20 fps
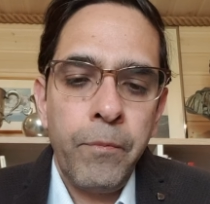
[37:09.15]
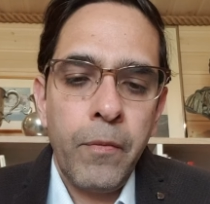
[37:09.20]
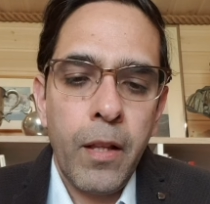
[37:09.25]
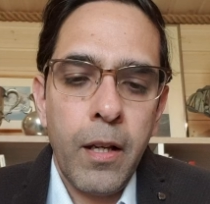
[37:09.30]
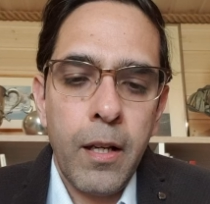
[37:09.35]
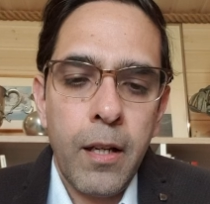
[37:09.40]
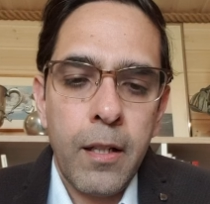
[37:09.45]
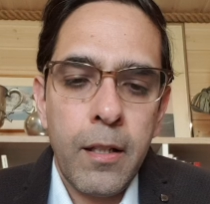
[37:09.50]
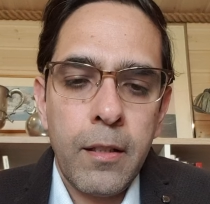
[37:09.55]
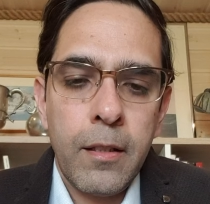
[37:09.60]

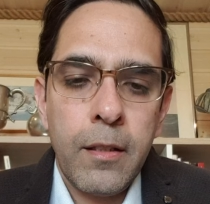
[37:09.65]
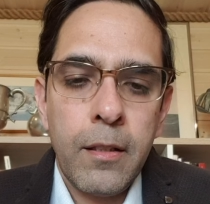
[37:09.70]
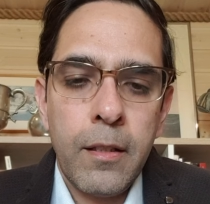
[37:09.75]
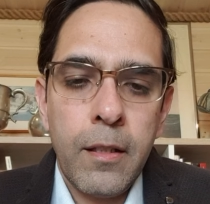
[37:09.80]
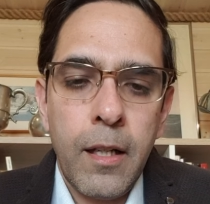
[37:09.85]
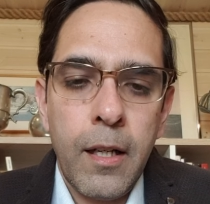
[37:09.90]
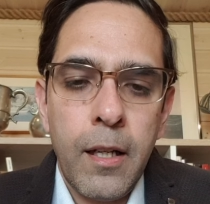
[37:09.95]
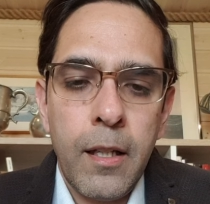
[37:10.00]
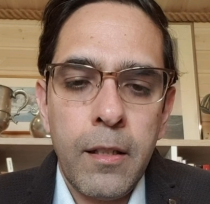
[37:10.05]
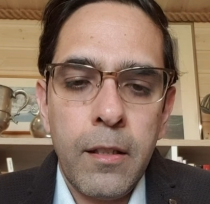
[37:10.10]

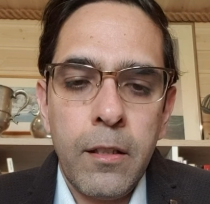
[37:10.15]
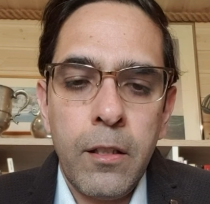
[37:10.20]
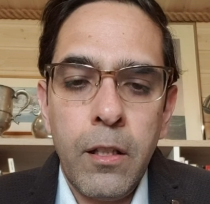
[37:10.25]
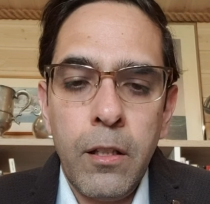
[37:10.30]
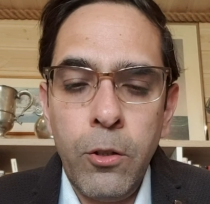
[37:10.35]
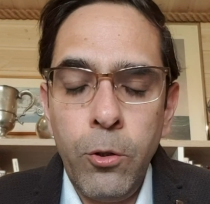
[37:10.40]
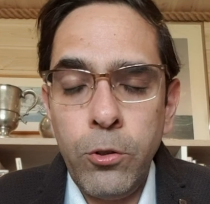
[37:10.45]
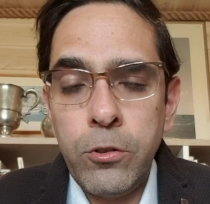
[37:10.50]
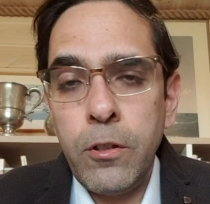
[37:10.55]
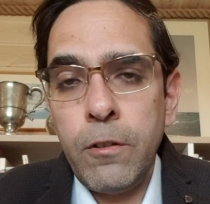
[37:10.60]
And
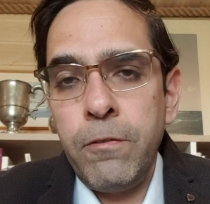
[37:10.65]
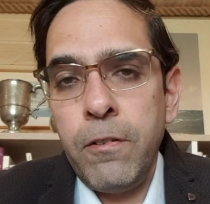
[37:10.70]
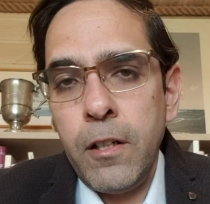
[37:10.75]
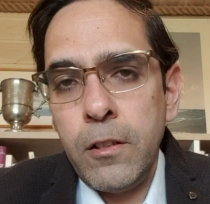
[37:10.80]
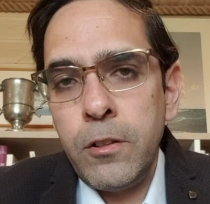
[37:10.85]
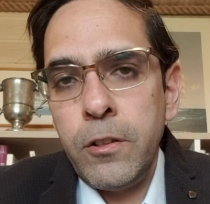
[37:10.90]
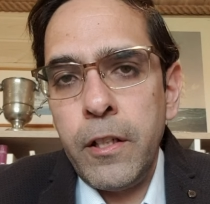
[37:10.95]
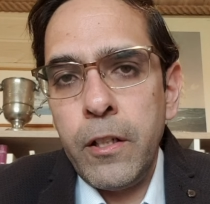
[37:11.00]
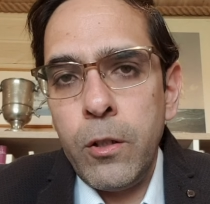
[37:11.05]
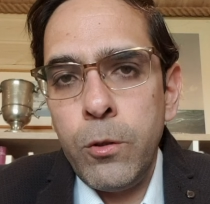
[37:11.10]
those of
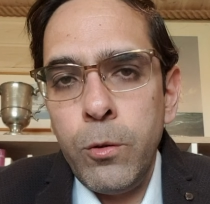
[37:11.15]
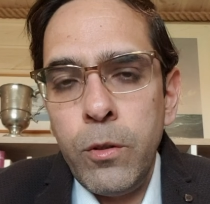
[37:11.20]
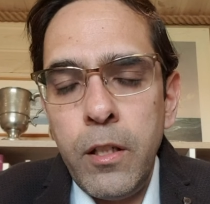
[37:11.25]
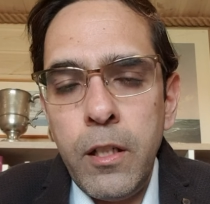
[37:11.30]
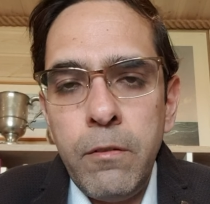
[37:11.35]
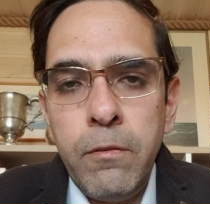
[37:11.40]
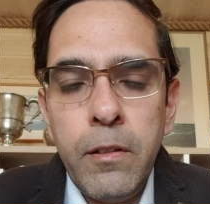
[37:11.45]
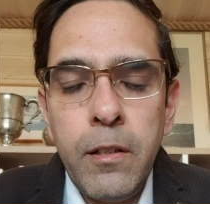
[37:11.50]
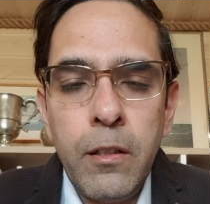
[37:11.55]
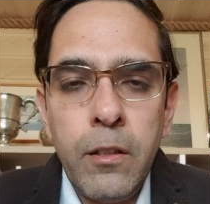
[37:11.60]
us who
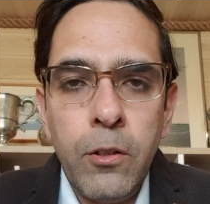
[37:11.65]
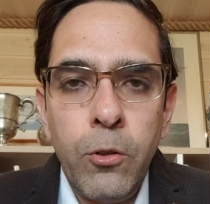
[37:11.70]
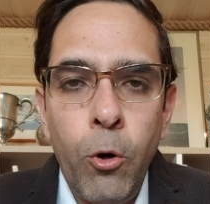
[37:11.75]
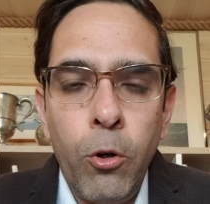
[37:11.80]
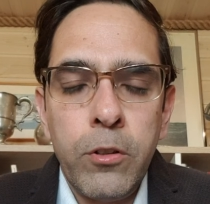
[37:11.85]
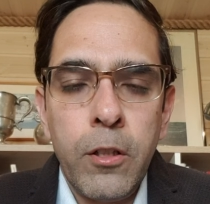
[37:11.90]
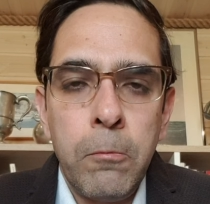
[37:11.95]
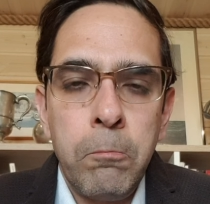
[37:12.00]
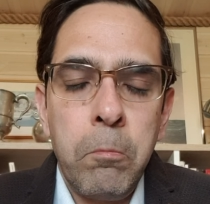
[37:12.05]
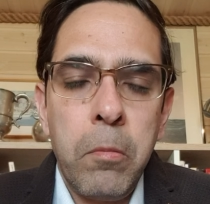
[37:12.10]
live in
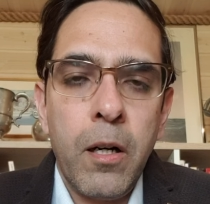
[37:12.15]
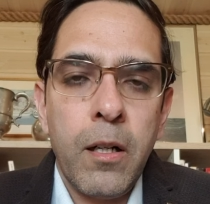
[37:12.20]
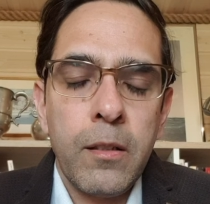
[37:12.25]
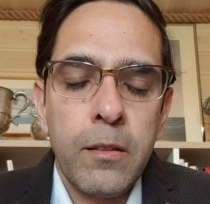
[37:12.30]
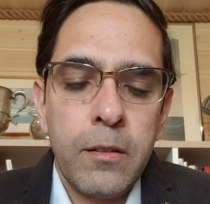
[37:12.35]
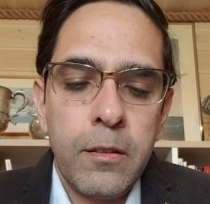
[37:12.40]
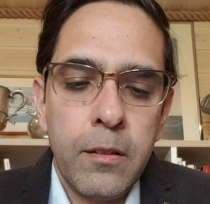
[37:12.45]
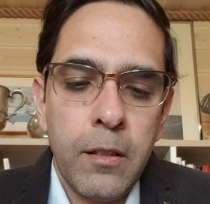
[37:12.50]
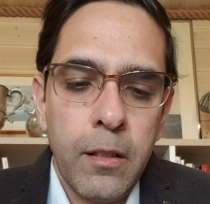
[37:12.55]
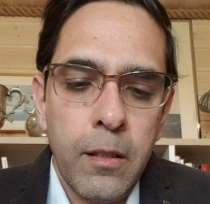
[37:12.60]
northern
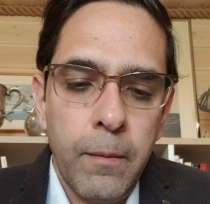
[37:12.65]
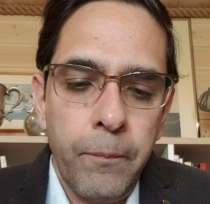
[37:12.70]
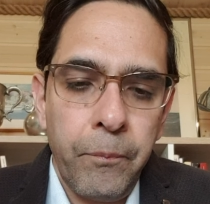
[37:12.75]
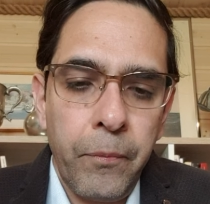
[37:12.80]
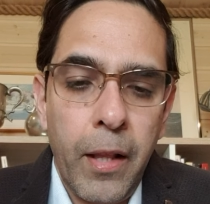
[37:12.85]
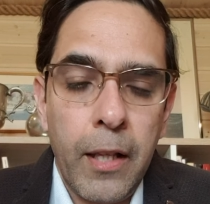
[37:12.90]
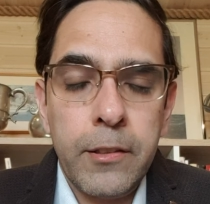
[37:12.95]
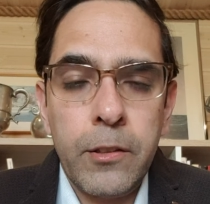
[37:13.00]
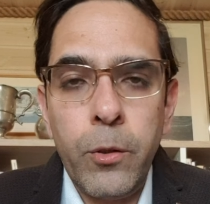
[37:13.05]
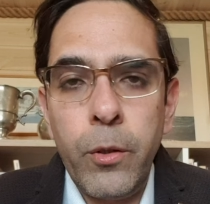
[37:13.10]
parts,
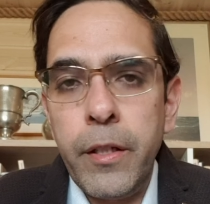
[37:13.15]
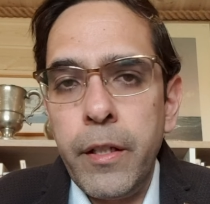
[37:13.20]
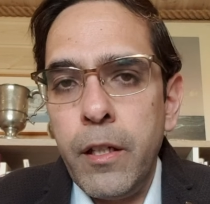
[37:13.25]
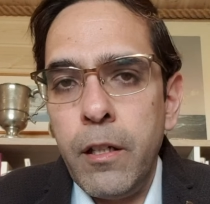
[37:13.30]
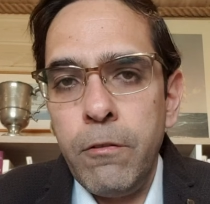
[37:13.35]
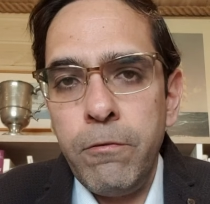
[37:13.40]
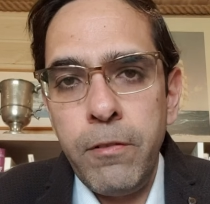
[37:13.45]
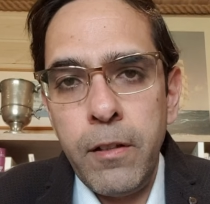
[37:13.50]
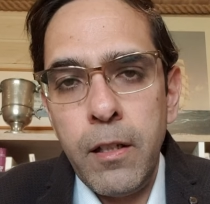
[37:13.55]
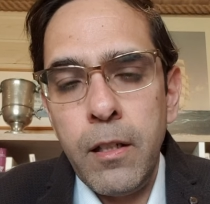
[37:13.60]

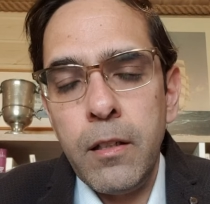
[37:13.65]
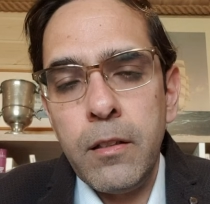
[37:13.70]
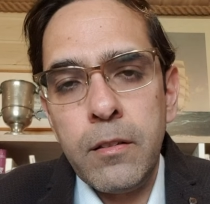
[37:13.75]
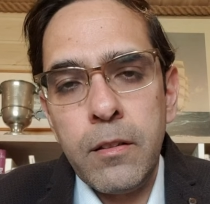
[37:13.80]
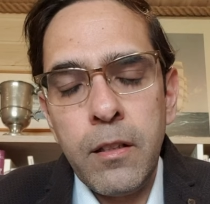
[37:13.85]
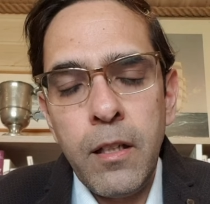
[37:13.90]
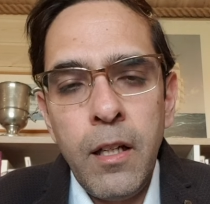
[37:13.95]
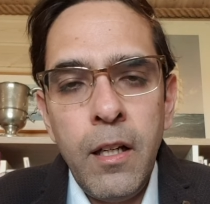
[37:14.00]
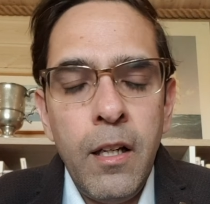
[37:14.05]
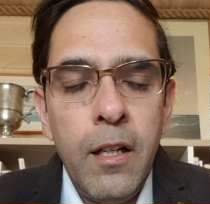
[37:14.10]
Estonia,
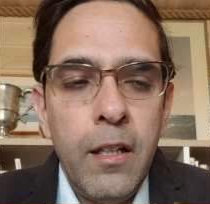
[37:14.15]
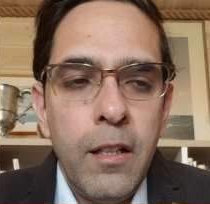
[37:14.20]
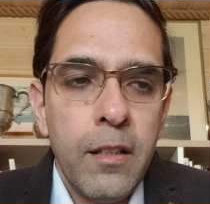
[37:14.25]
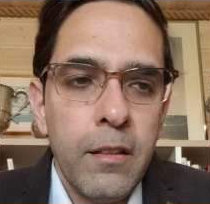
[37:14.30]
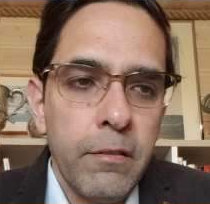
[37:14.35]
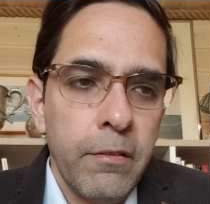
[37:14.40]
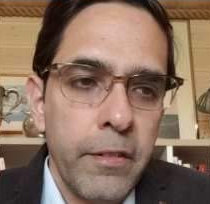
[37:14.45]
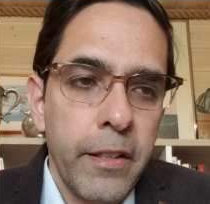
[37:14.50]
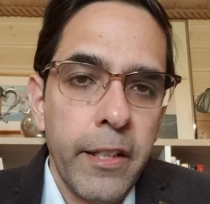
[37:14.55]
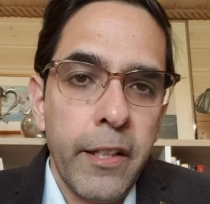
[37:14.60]
Finland,
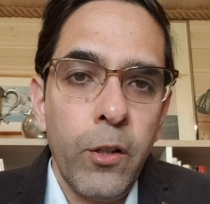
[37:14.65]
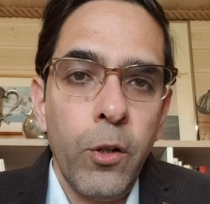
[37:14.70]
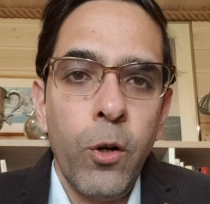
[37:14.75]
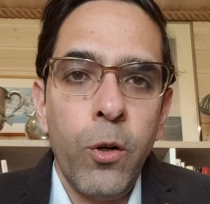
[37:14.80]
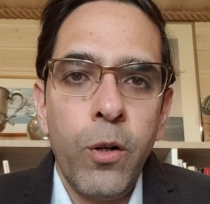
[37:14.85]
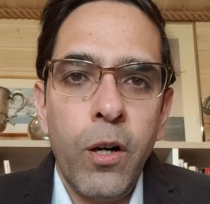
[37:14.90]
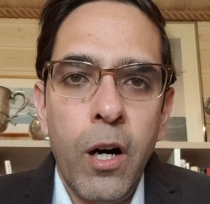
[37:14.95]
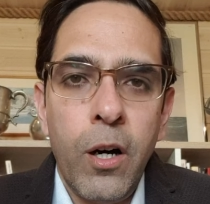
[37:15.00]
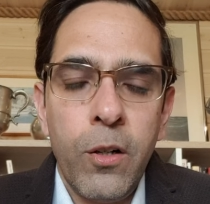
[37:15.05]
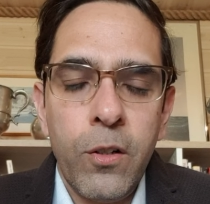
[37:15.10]
we
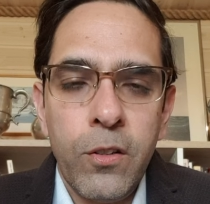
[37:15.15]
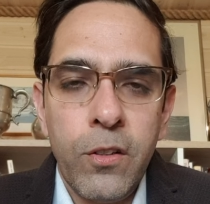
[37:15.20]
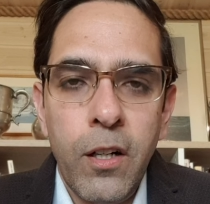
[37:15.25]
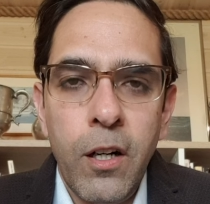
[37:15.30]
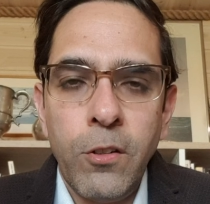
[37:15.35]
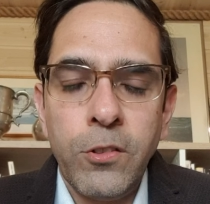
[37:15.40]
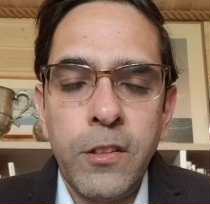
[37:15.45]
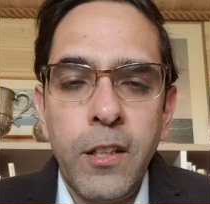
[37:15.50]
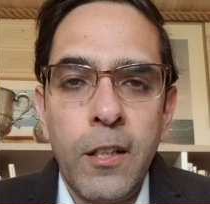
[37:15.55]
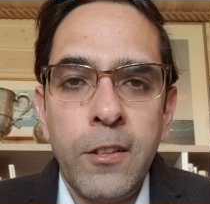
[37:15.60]
know
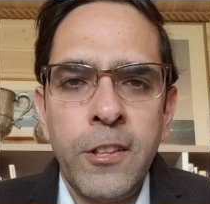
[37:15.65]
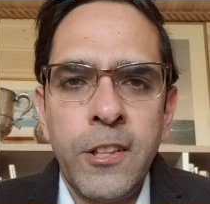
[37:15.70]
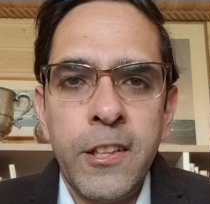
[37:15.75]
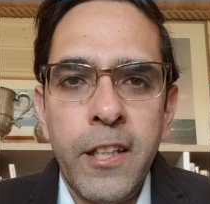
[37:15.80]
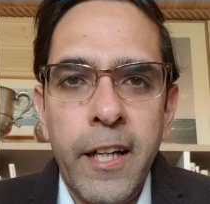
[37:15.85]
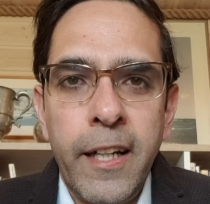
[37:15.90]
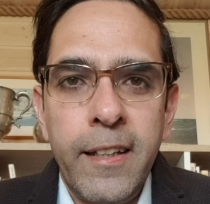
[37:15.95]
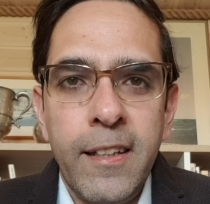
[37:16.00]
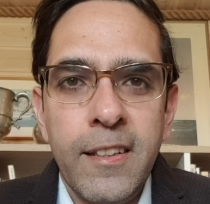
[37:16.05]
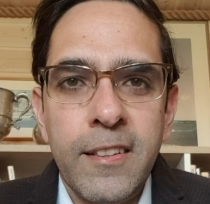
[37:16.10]
how
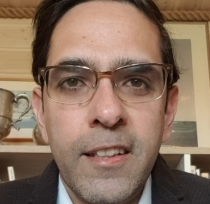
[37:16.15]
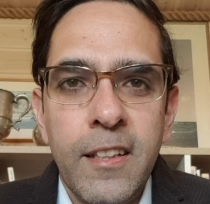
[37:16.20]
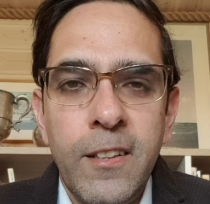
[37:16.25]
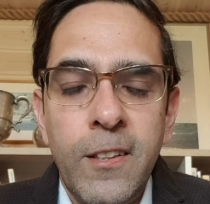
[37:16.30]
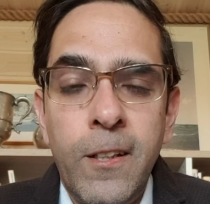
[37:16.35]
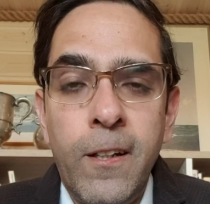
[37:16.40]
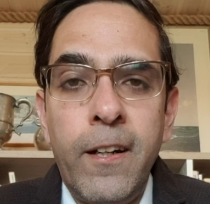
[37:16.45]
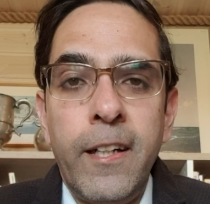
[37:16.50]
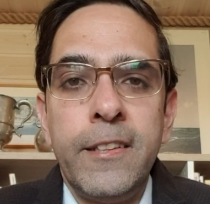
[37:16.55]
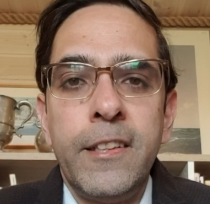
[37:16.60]
sunshine is a
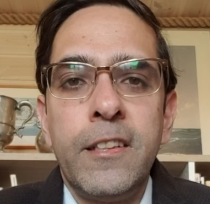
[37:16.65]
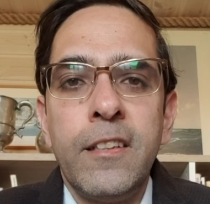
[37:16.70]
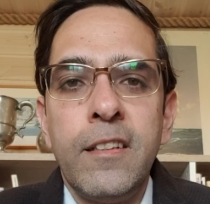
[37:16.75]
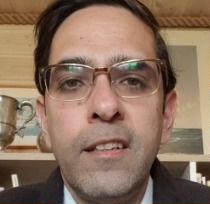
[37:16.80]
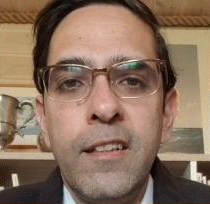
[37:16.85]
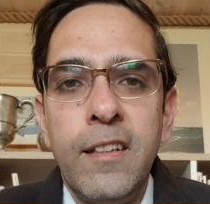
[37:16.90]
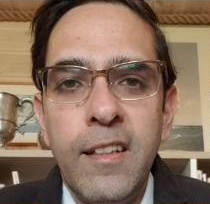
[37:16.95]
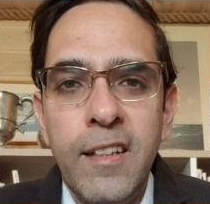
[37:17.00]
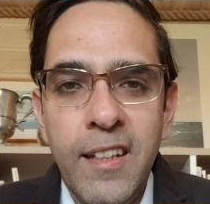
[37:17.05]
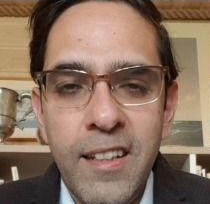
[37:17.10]

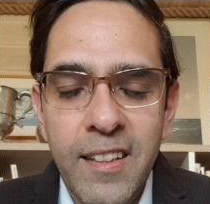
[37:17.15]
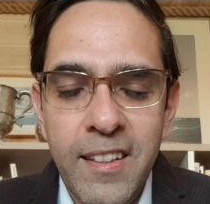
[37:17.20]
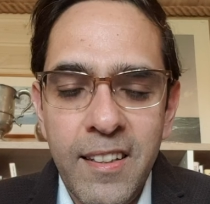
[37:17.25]
treasured